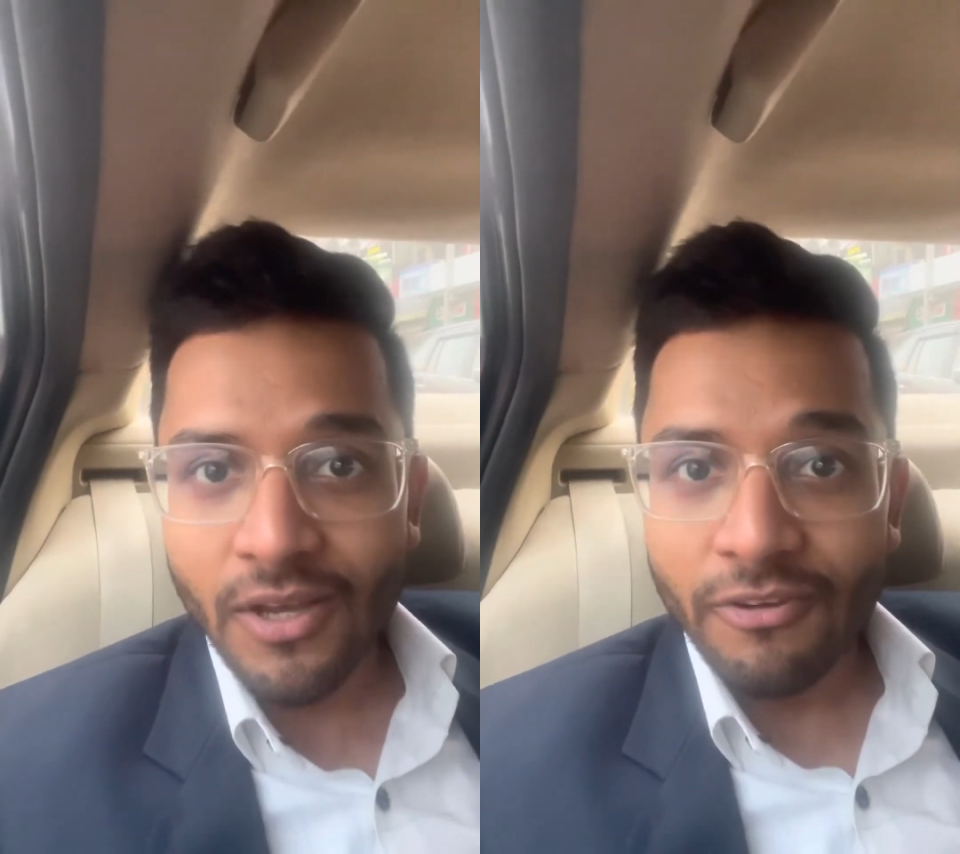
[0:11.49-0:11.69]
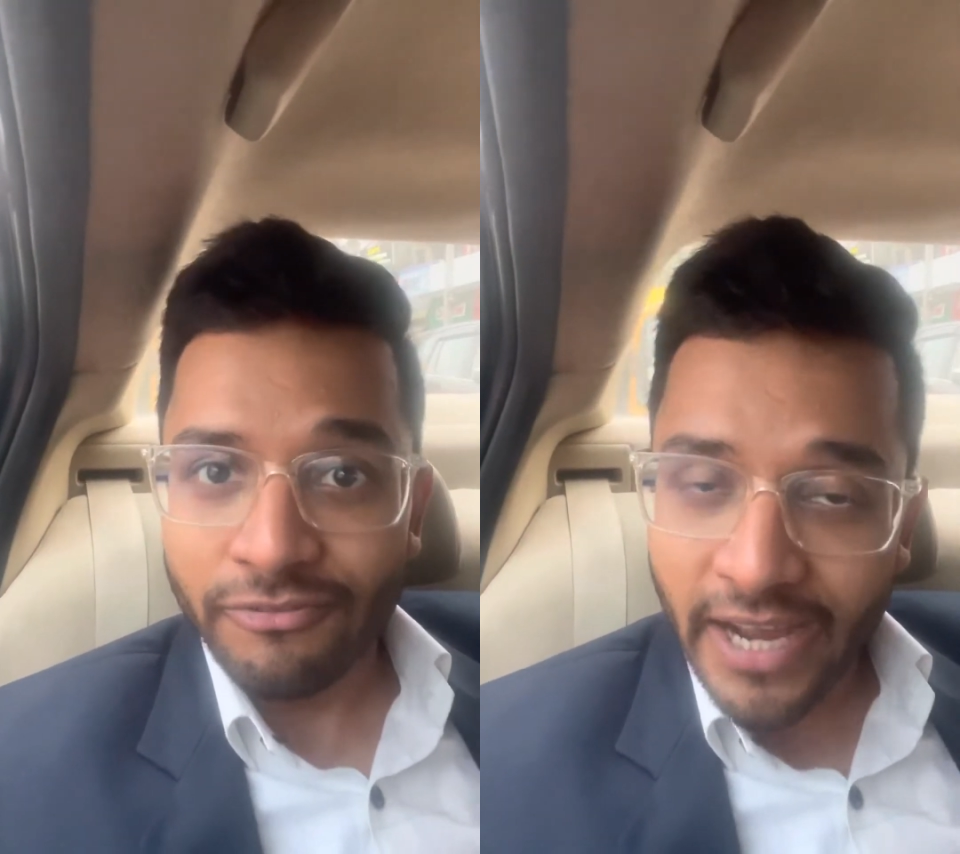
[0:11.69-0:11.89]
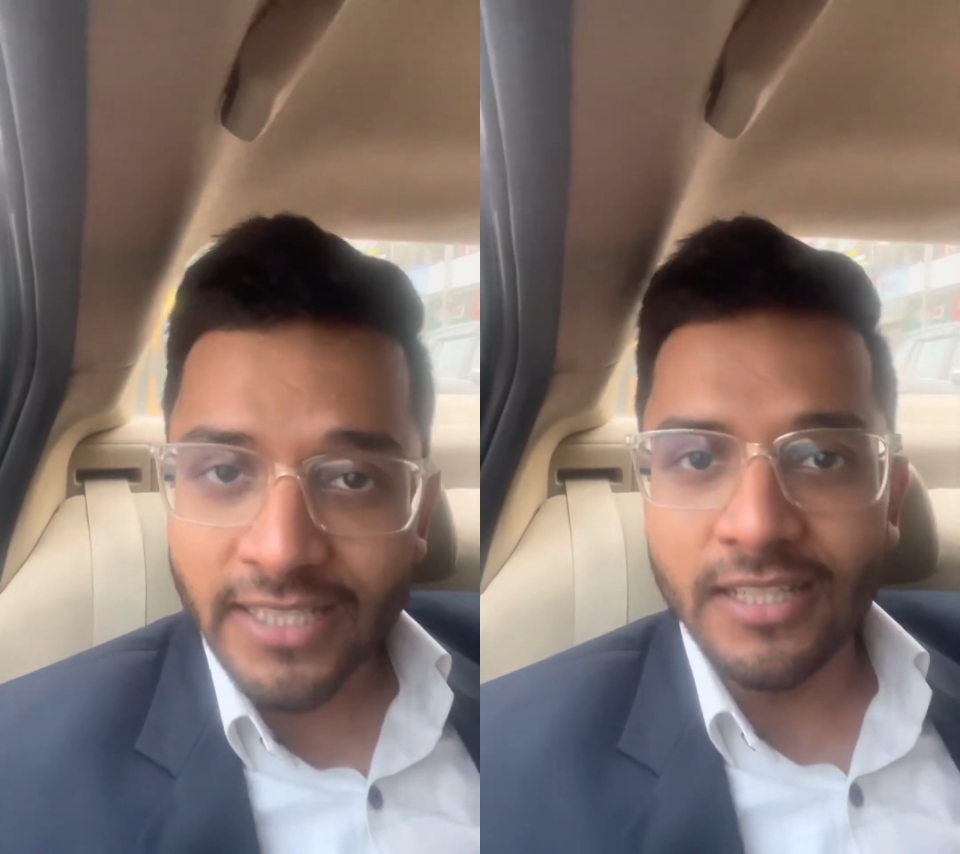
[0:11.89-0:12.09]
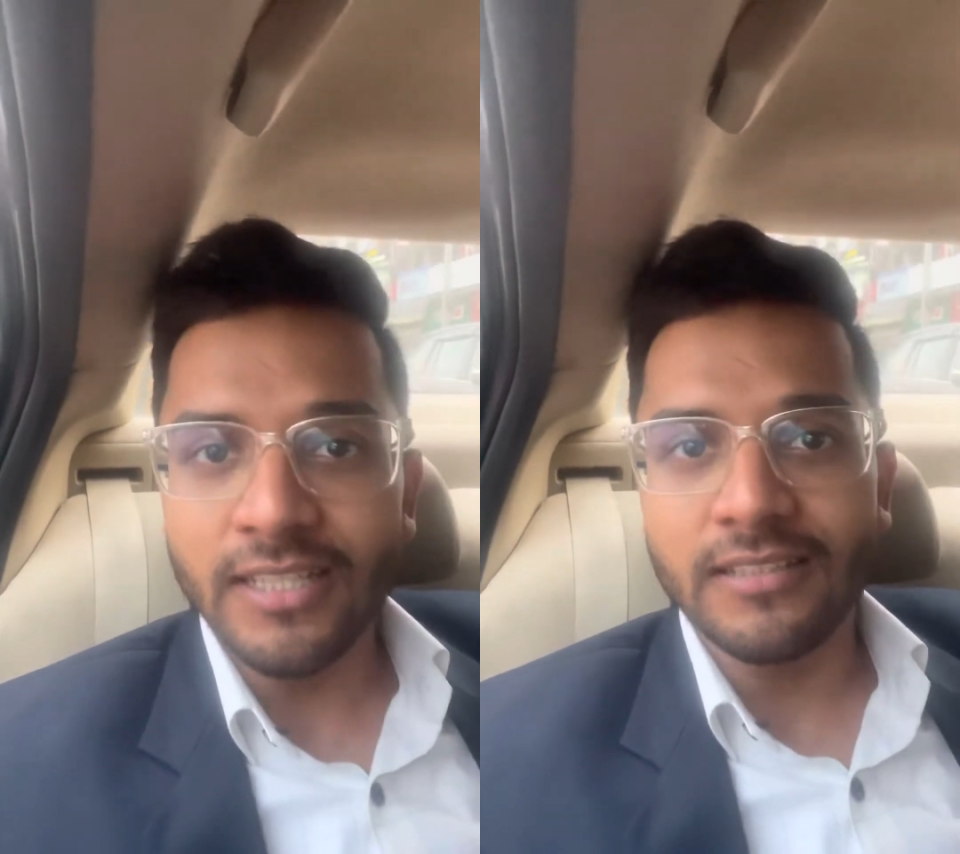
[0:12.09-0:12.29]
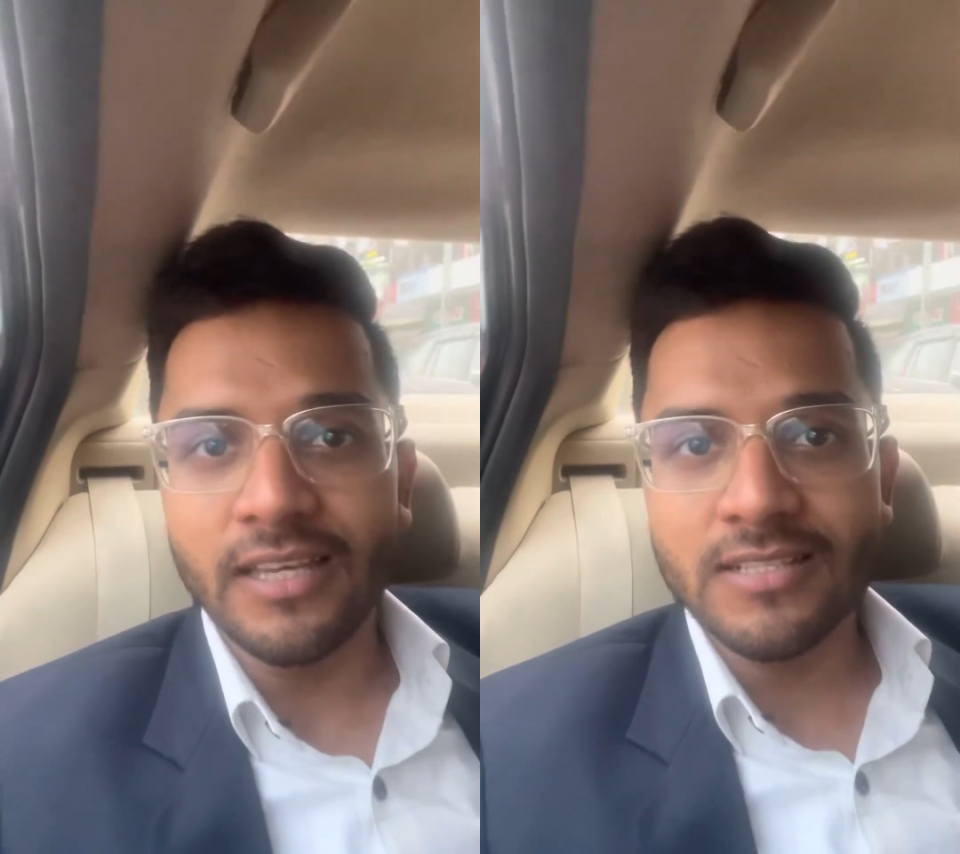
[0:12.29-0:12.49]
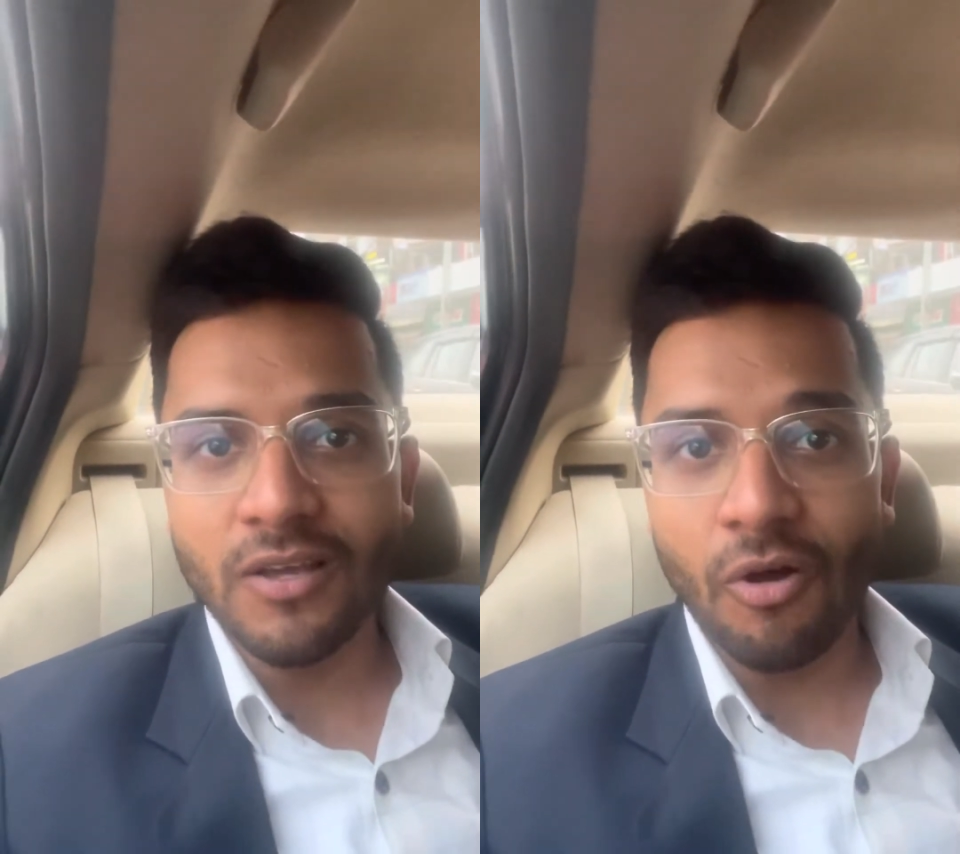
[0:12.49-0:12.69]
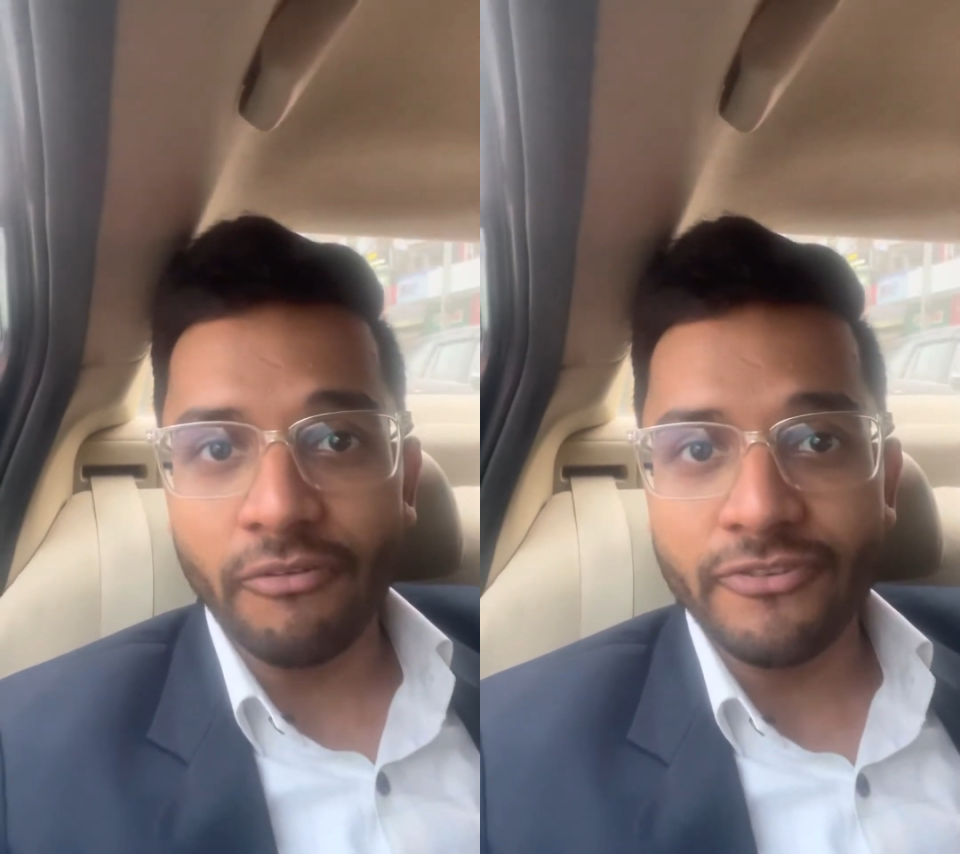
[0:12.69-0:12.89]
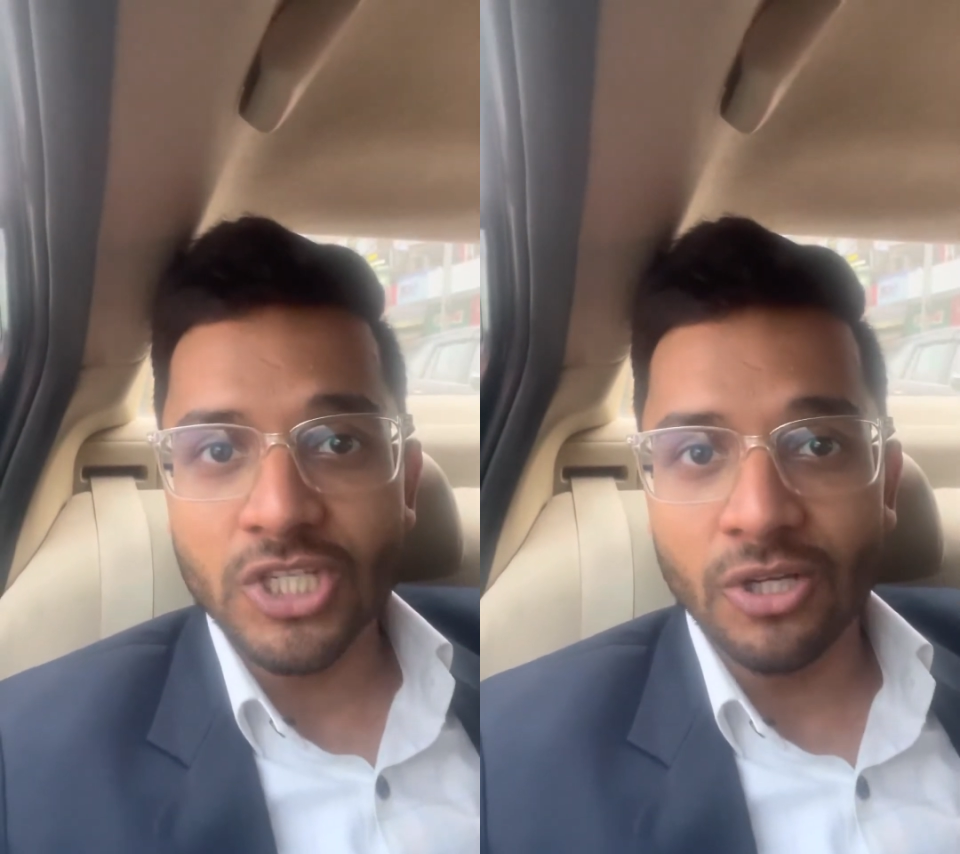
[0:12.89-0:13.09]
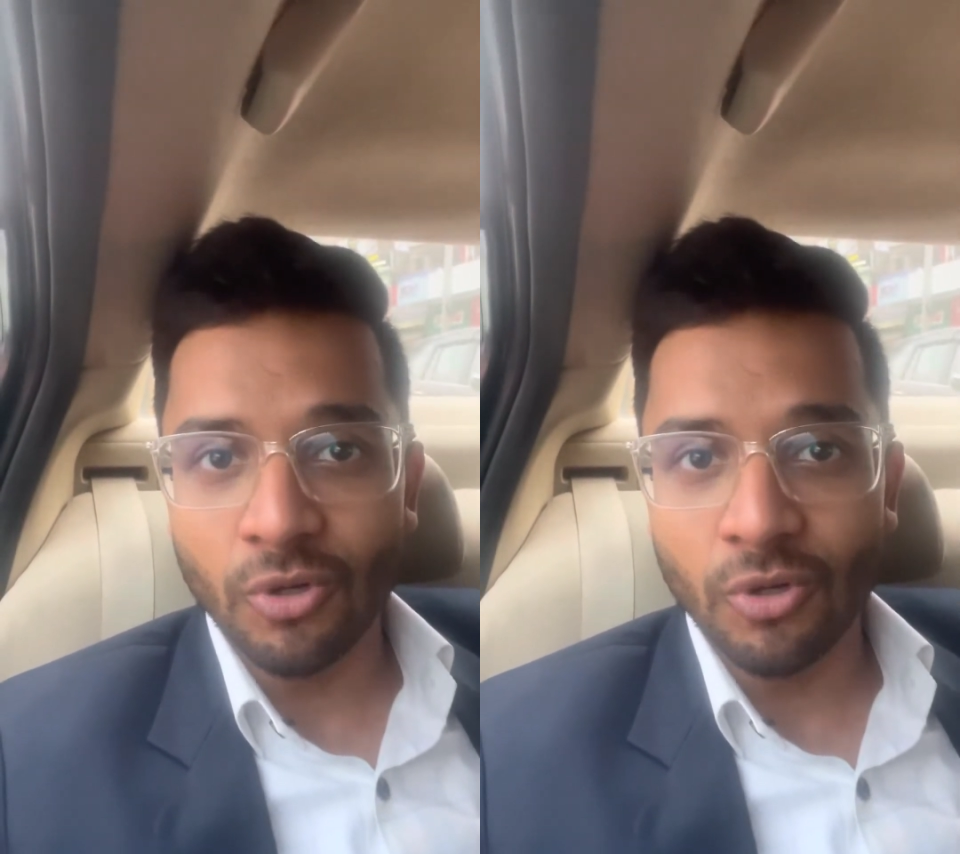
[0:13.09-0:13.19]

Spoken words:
finally there is an official